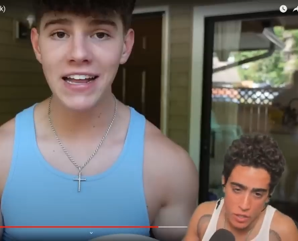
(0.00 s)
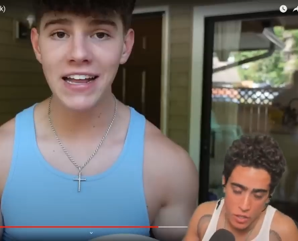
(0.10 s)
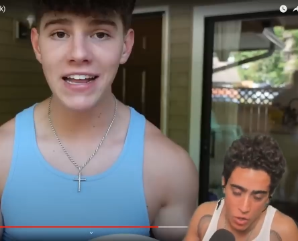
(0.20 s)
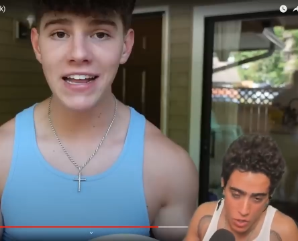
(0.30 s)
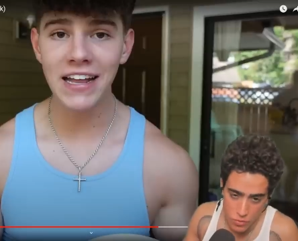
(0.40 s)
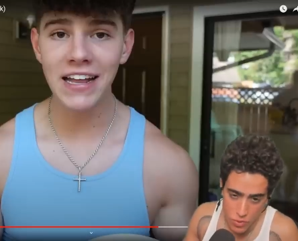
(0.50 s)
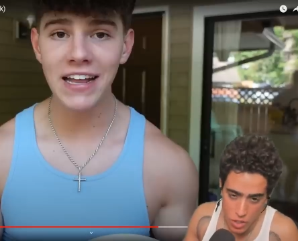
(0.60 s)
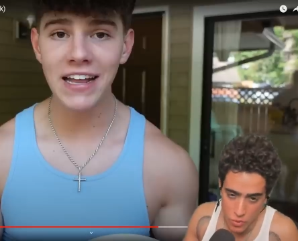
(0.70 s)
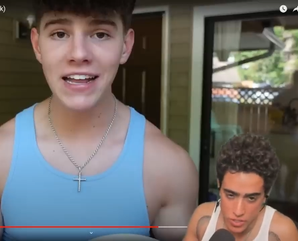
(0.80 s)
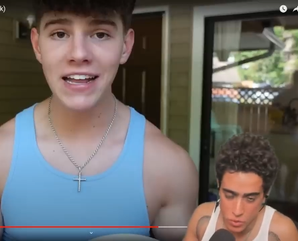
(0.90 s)

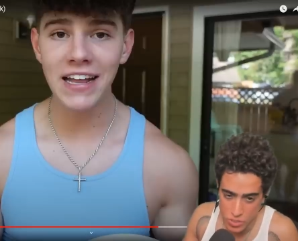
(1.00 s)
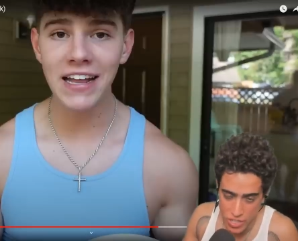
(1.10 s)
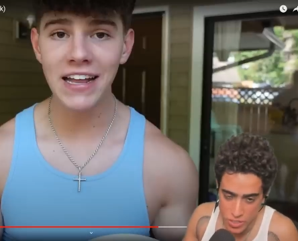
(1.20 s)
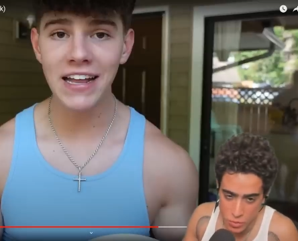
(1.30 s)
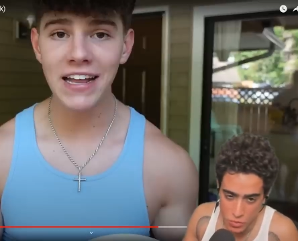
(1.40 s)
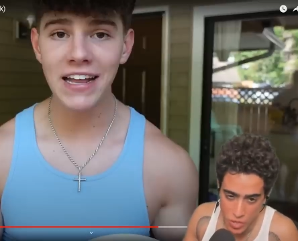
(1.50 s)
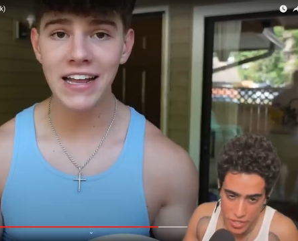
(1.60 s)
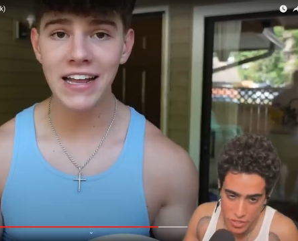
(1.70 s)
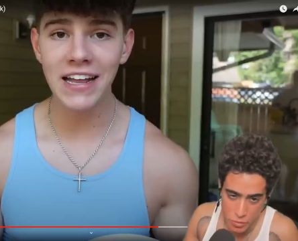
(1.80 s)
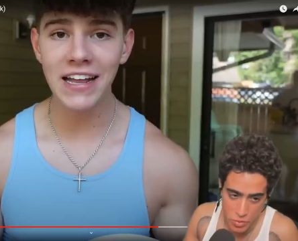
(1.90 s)
Speaker 1: cauliflower rice with jasmine
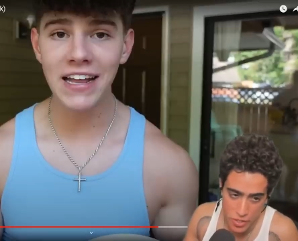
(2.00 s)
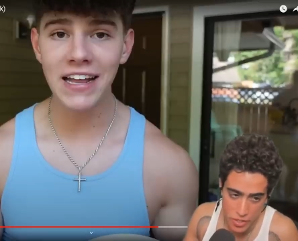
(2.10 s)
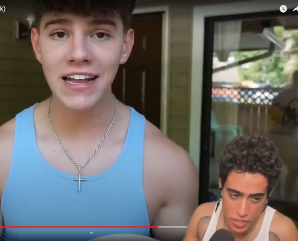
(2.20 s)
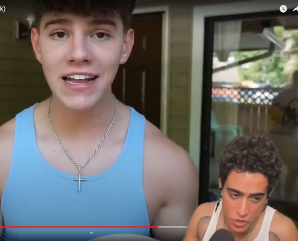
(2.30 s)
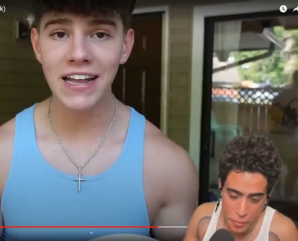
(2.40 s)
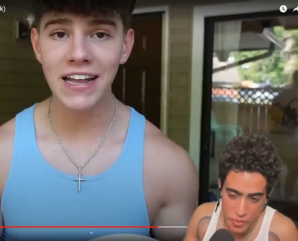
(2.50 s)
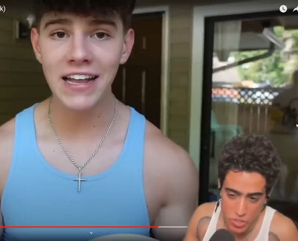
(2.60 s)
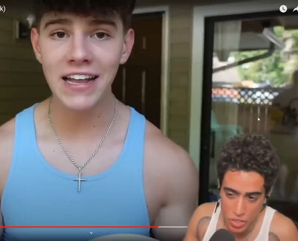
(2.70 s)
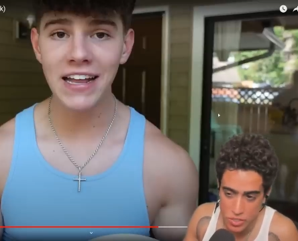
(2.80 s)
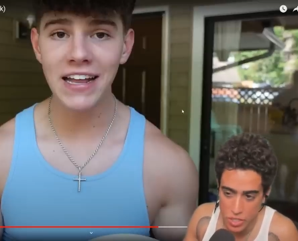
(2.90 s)
rice or putting that crappy
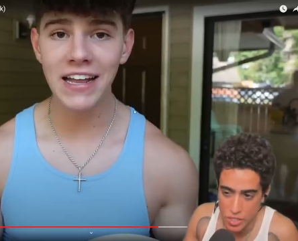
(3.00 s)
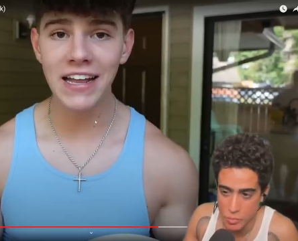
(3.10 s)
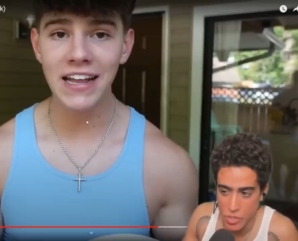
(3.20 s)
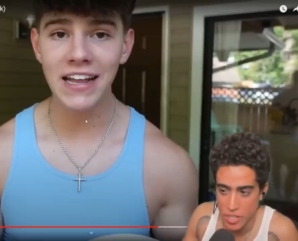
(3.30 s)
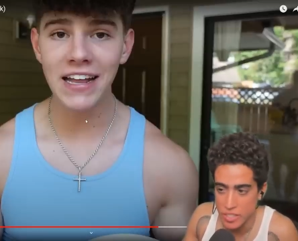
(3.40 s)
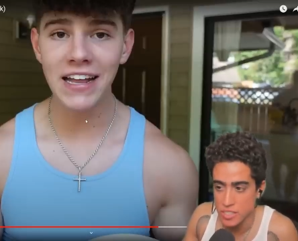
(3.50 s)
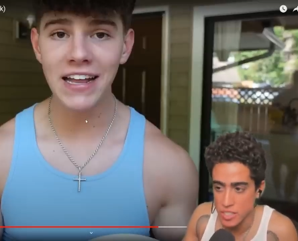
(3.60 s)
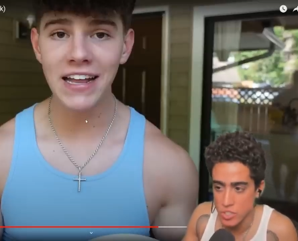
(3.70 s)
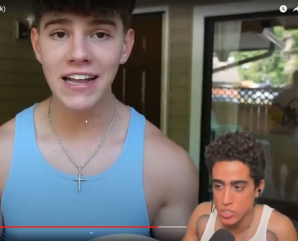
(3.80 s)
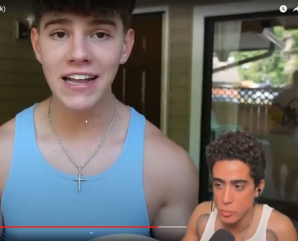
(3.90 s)
sauce on it, but at
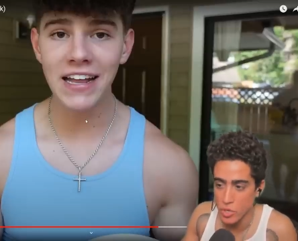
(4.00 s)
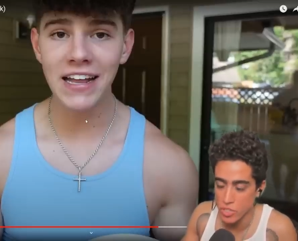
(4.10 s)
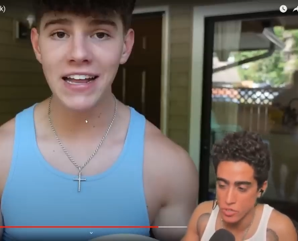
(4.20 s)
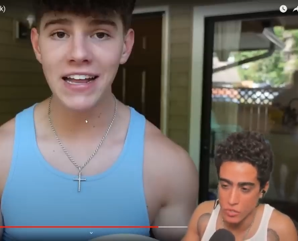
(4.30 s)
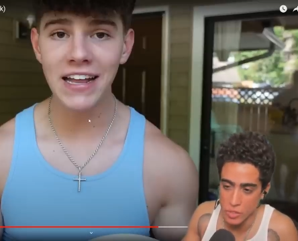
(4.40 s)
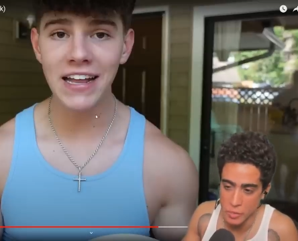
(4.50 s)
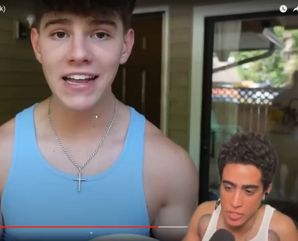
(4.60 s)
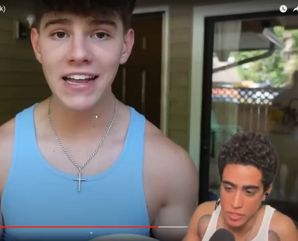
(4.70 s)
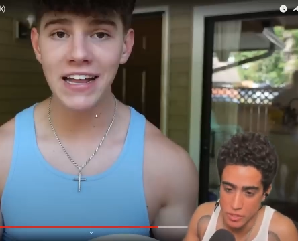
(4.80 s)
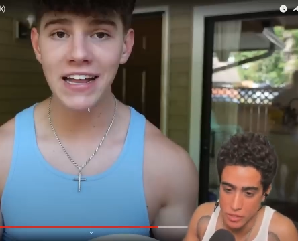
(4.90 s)
least there's some butter and red meat
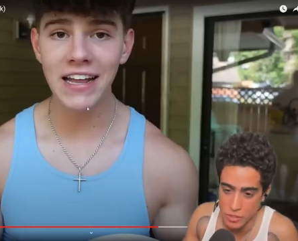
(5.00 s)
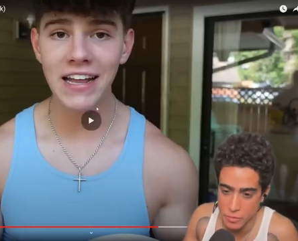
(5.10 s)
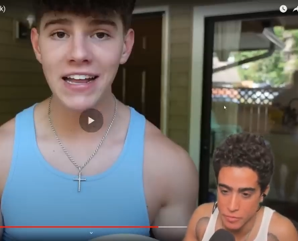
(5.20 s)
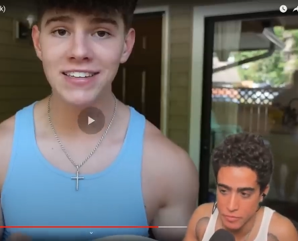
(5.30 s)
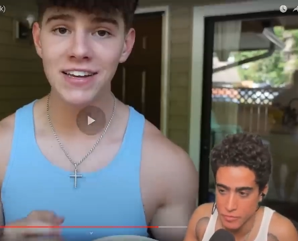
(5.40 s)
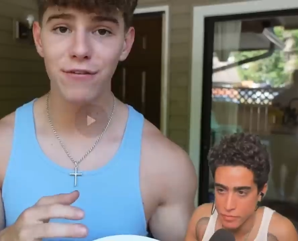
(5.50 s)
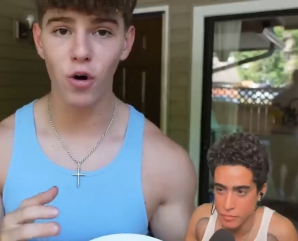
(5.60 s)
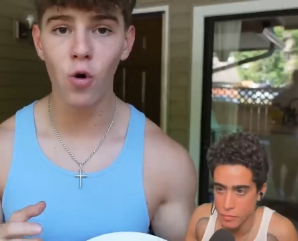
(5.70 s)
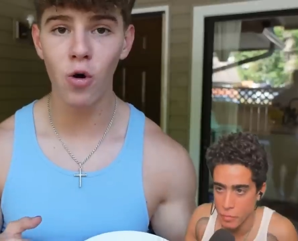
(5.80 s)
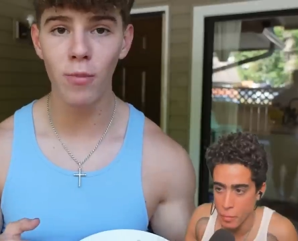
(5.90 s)
in there.
Speaker 2: That's in
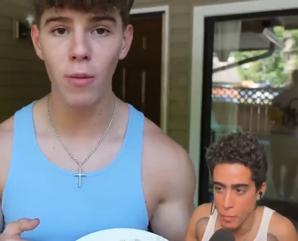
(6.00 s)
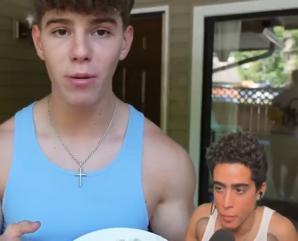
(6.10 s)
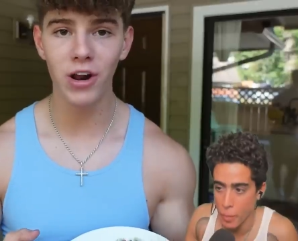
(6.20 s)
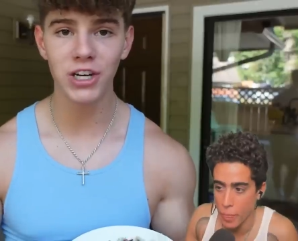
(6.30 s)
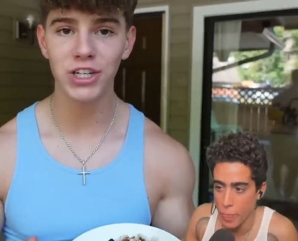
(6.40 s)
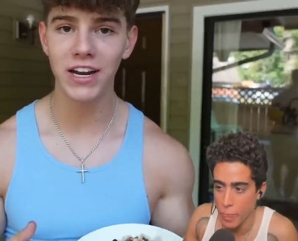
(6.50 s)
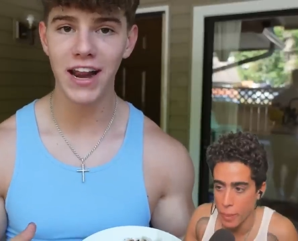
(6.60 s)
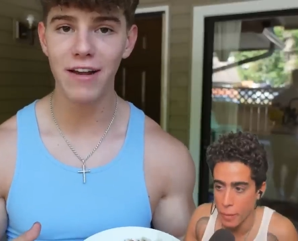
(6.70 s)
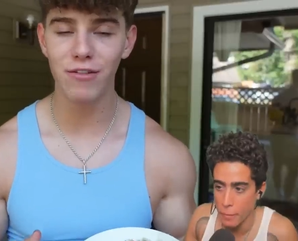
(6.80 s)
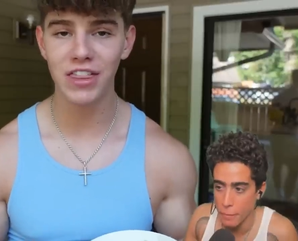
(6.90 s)
for hormone production
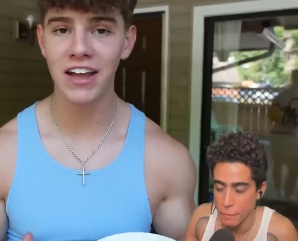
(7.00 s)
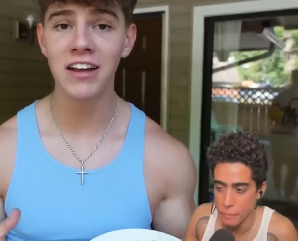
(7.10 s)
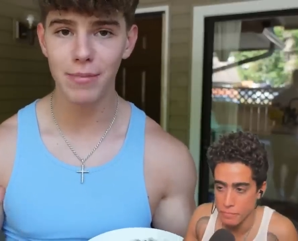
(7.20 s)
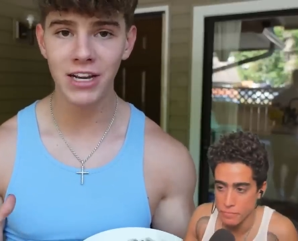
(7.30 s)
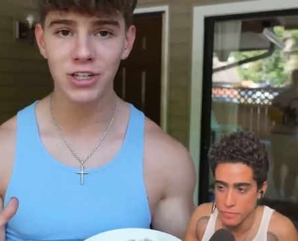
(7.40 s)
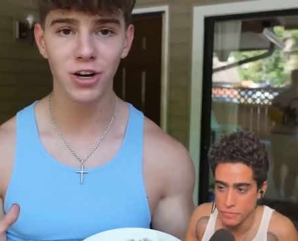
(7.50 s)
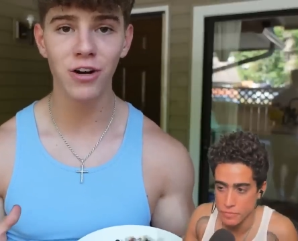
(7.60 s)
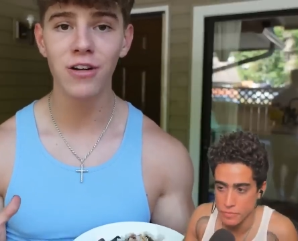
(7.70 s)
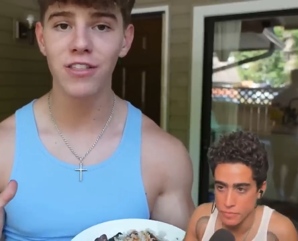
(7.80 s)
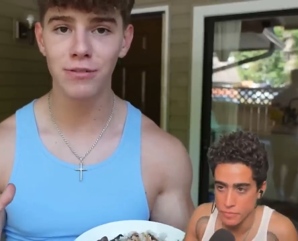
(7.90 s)
and everything to make
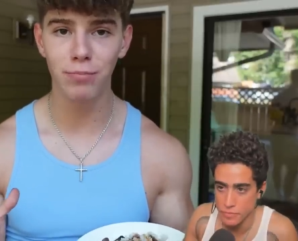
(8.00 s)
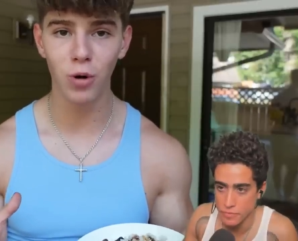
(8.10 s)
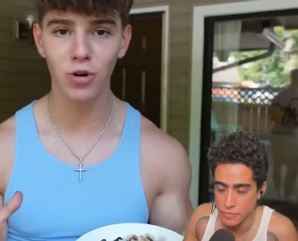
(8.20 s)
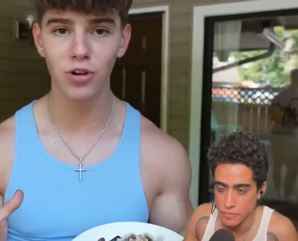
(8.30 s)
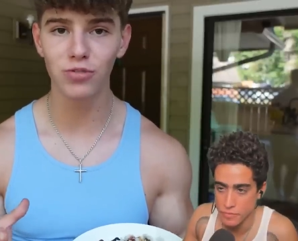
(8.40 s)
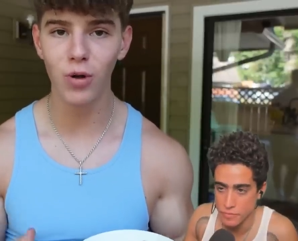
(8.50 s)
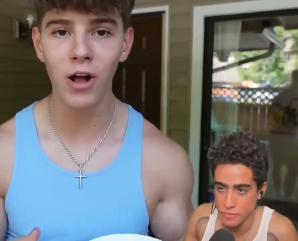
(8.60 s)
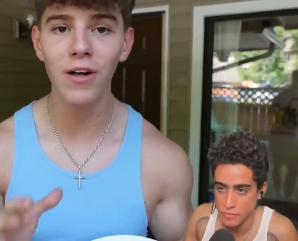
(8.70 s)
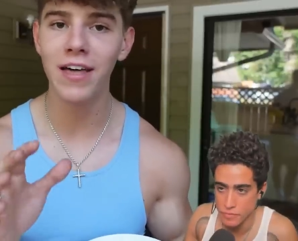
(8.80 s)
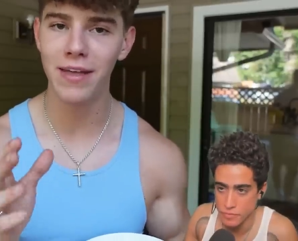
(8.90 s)
sure this bulk goes
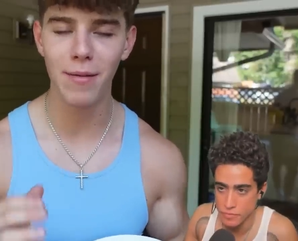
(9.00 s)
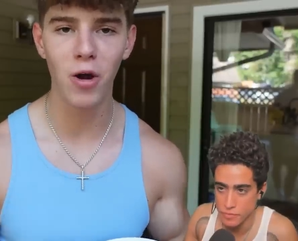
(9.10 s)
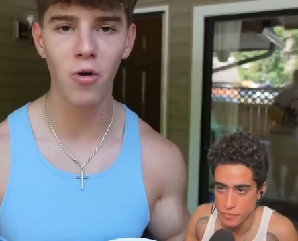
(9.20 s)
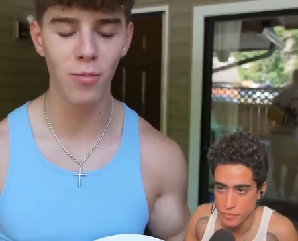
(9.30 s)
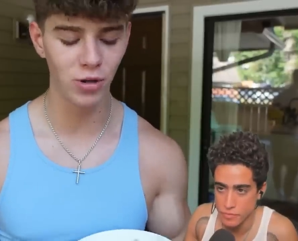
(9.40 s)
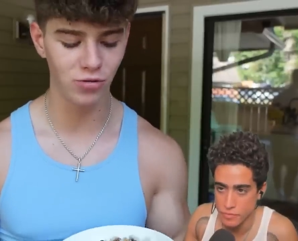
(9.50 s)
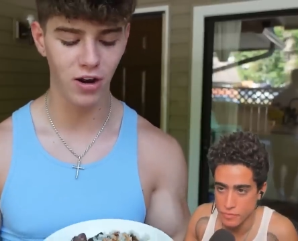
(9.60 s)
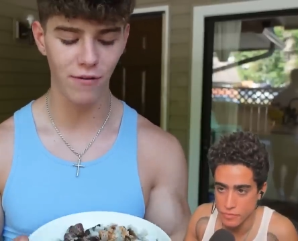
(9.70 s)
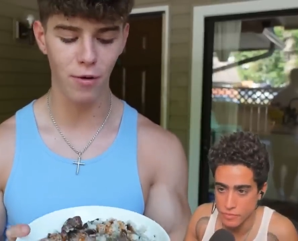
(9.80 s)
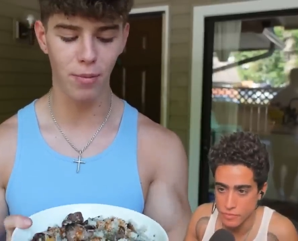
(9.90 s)
well and that my hormones
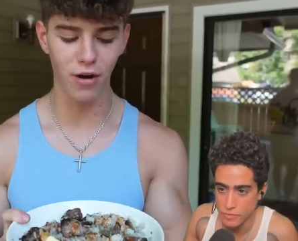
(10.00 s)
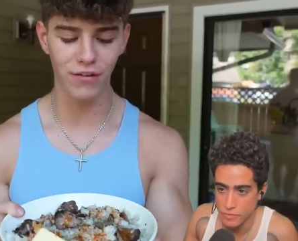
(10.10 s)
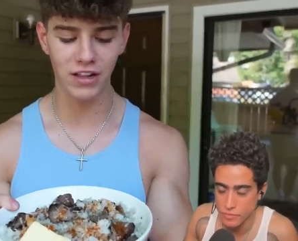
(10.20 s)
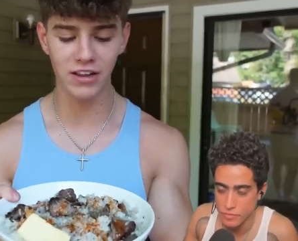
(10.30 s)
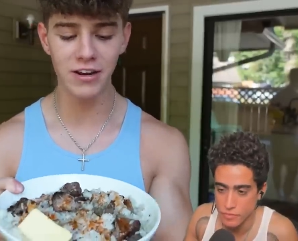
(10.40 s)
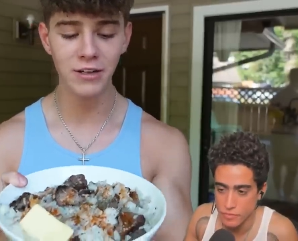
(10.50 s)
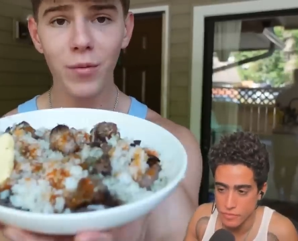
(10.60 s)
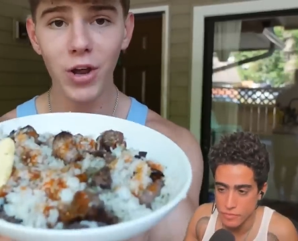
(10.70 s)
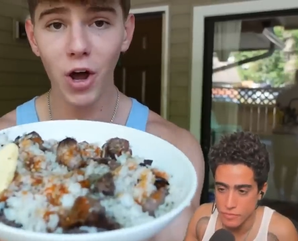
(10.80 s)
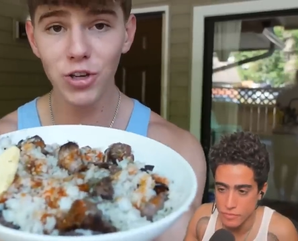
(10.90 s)
recover perfectly. And
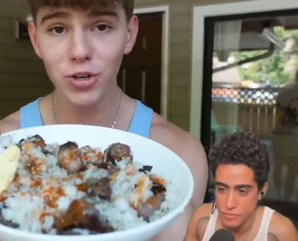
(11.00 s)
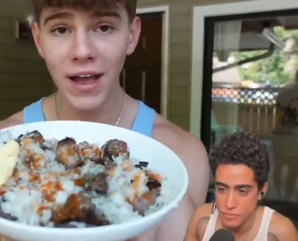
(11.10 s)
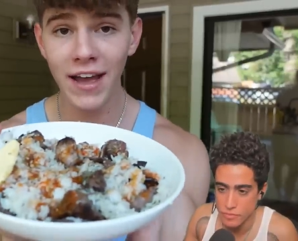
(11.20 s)
then we also